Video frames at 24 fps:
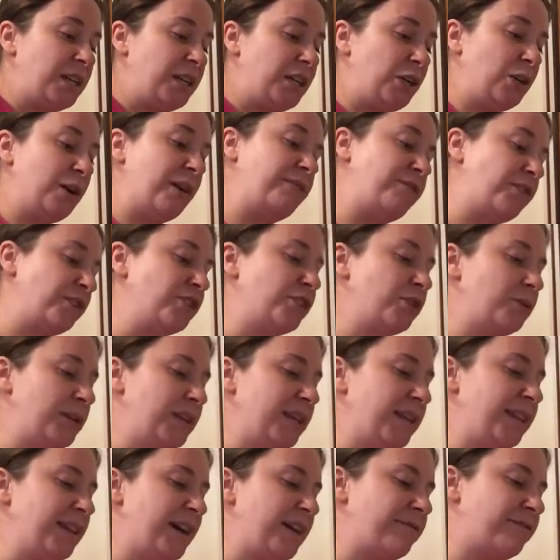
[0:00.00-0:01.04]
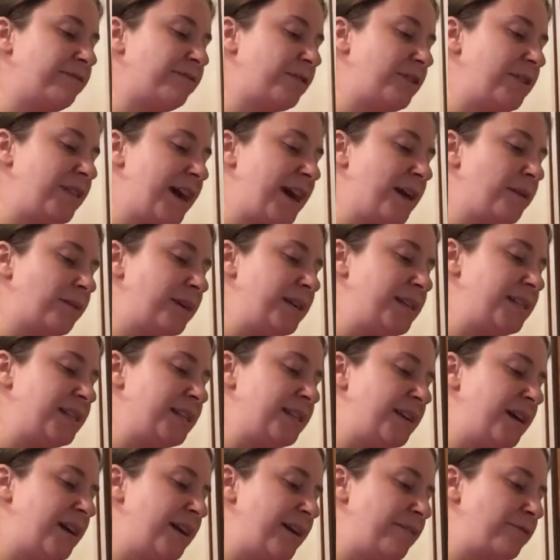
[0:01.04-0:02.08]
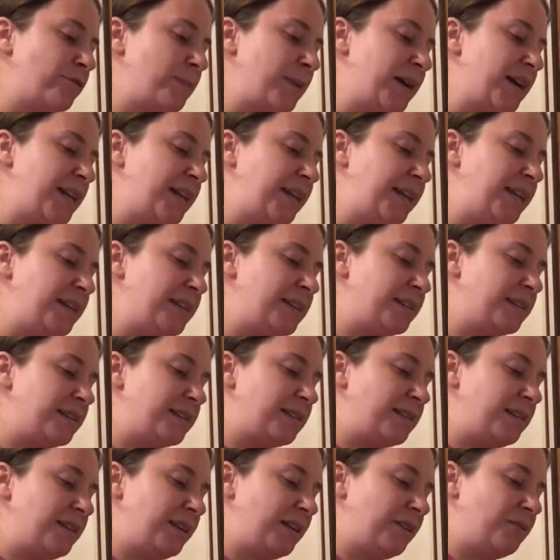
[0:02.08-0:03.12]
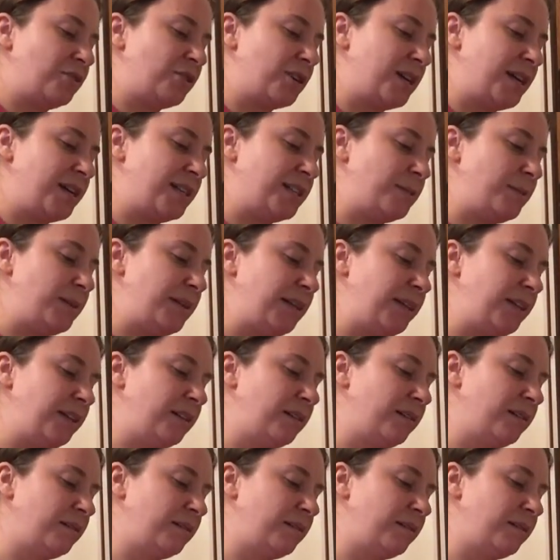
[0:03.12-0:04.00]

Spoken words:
You know, if you're doing it for that reason, not everybody is, you know, trying to be